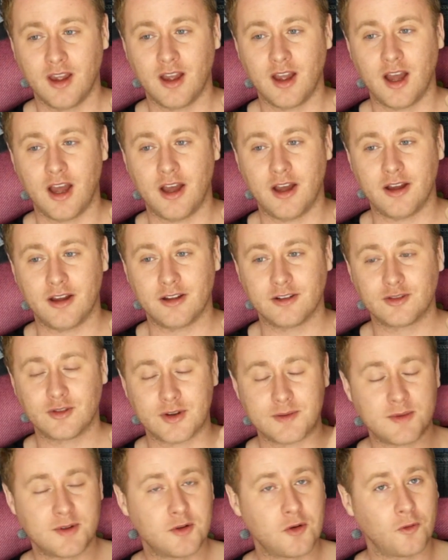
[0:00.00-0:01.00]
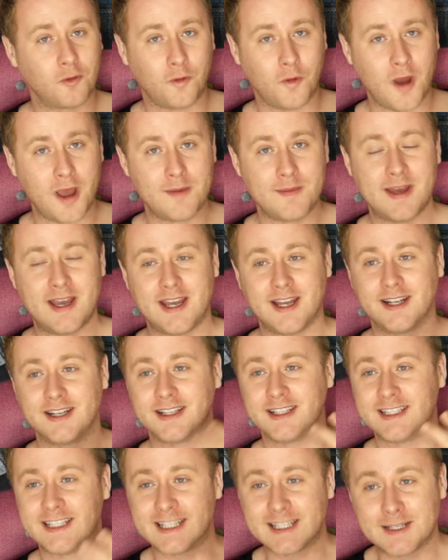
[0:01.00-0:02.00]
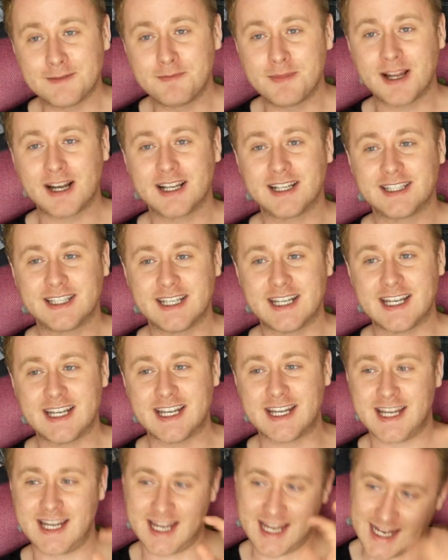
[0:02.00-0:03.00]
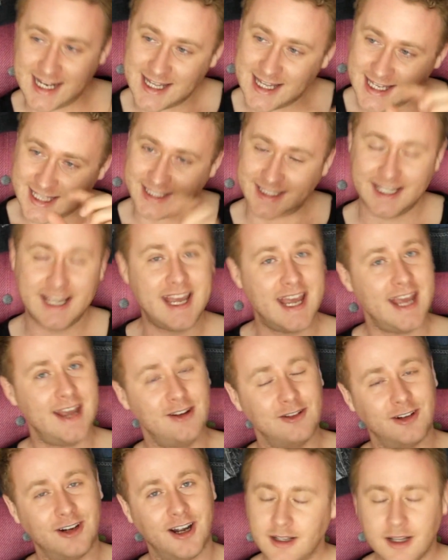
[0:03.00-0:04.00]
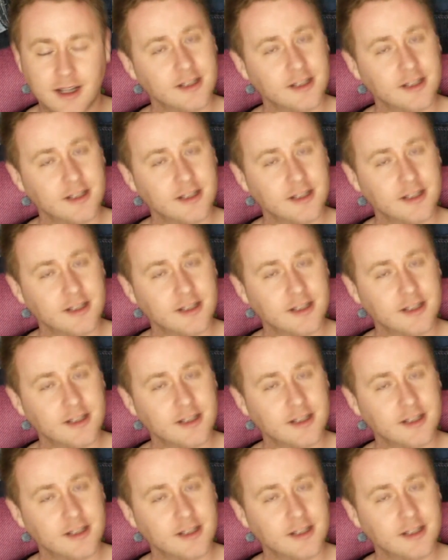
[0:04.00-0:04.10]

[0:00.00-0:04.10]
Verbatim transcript: uh, treatment of women and disability in this era.